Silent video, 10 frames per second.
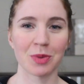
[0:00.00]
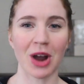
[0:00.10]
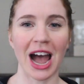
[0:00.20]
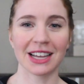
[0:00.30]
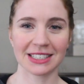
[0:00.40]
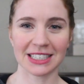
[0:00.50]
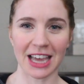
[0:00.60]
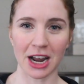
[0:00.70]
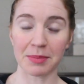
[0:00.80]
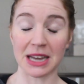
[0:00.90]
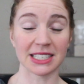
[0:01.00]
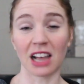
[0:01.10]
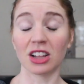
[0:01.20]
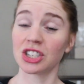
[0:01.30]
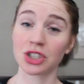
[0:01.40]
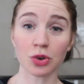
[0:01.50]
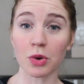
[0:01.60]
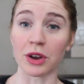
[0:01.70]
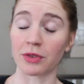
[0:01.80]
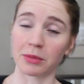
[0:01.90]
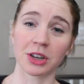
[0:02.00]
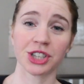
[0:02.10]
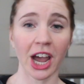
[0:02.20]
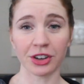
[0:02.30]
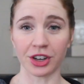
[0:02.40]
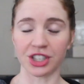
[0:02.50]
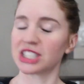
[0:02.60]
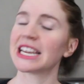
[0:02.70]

we were asked to get up and tell a story from our childhood.